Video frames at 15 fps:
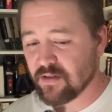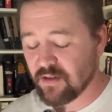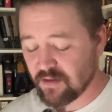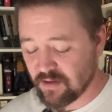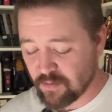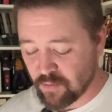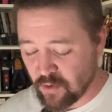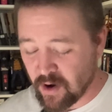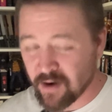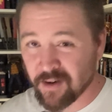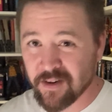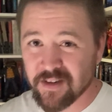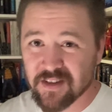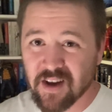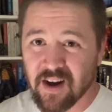that the water
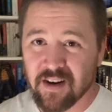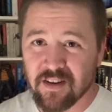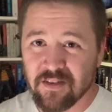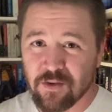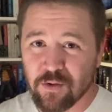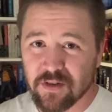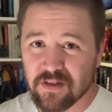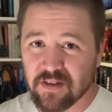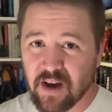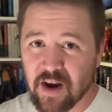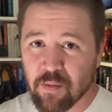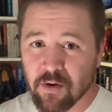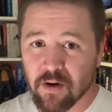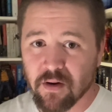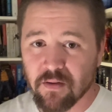has got into his
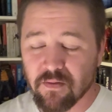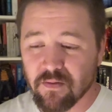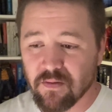diaper,